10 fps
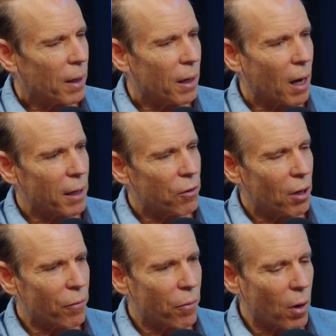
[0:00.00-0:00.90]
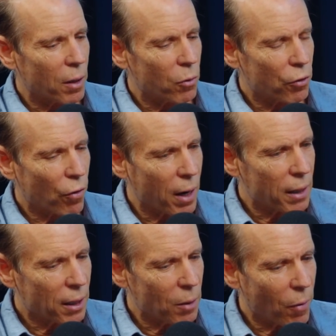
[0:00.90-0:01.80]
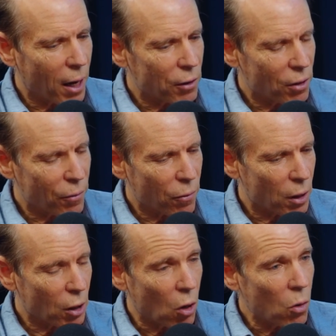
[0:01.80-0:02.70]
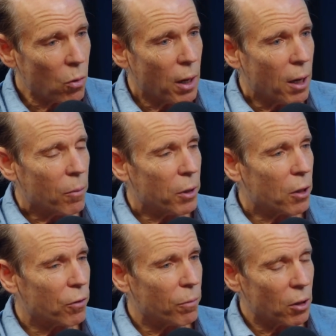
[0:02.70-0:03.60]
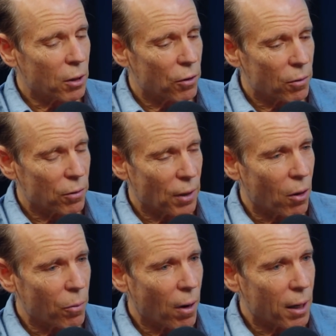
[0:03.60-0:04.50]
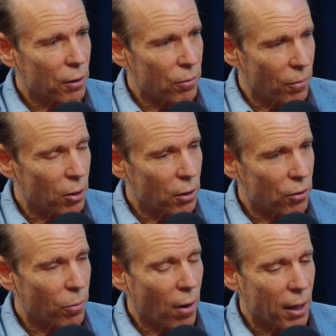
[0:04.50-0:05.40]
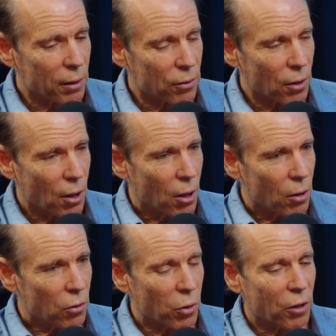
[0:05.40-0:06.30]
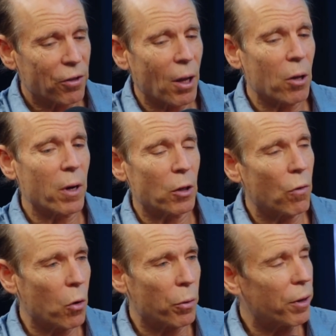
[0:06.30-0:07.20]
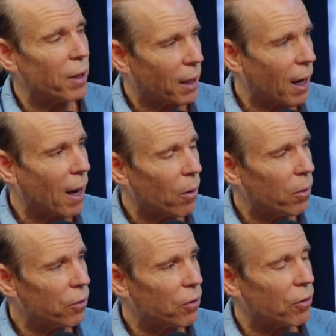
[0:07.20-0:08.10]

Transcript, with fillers: And I G F one, we're trying to keep I G F one low because milk is dairy products, and milk is a product to accelerate growth in the cow. It's